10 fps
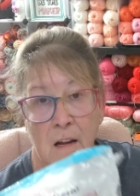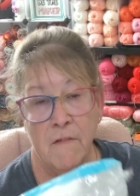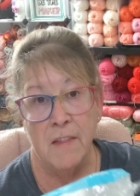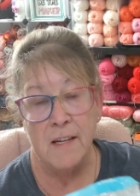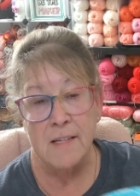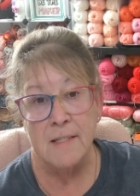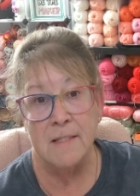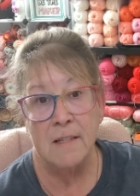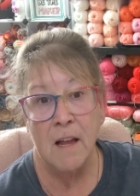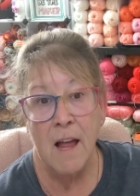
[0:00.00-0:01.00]
of
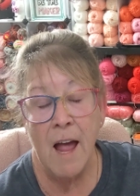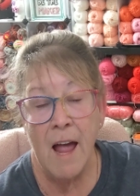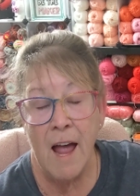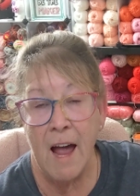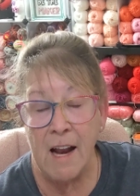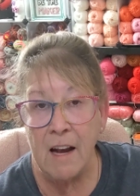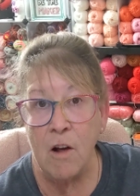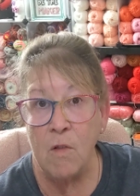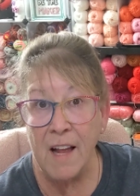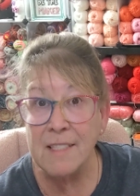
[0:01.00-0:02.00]
this. And I
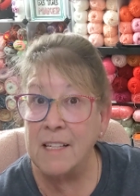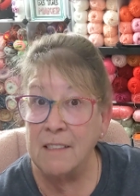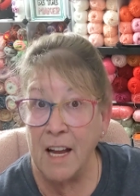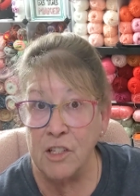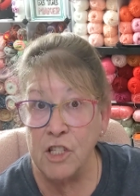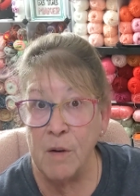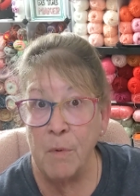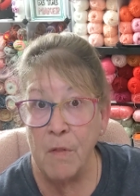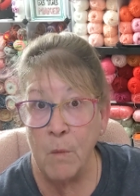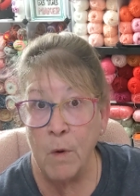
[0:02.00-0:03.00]
know that's a lot
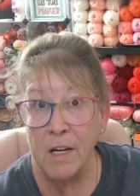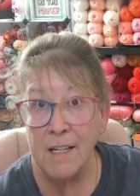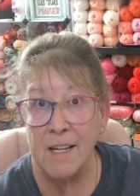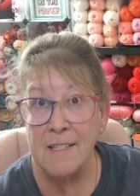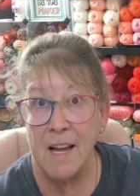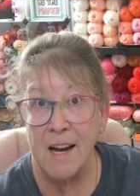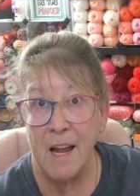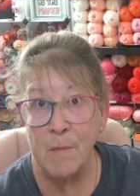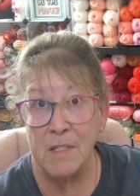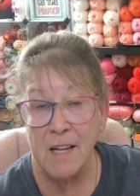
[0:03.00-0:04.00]
cheaper than what it is on
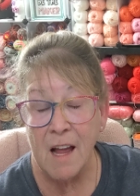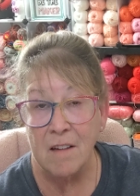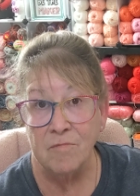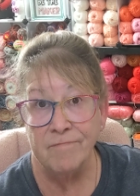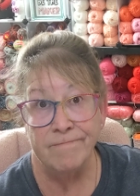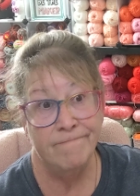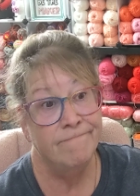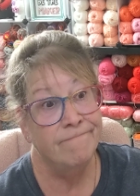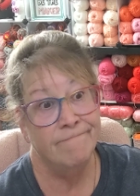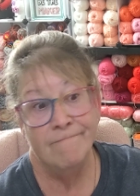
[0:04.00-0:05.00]
Amazon.
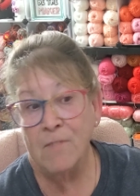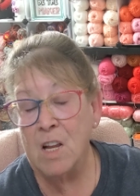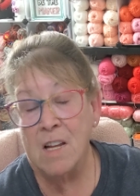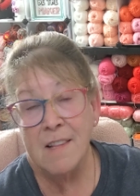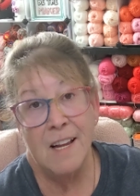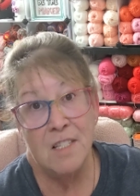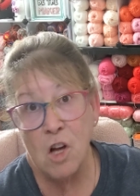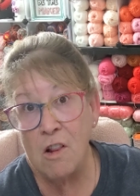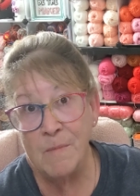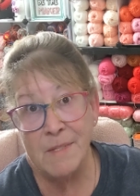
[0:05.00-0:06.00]
That's
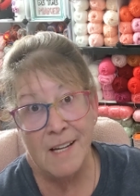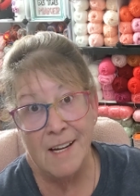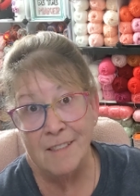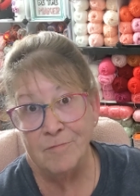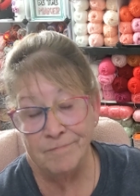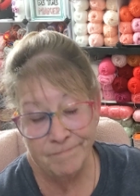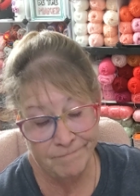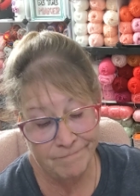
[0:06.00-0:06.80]
all I'm saying.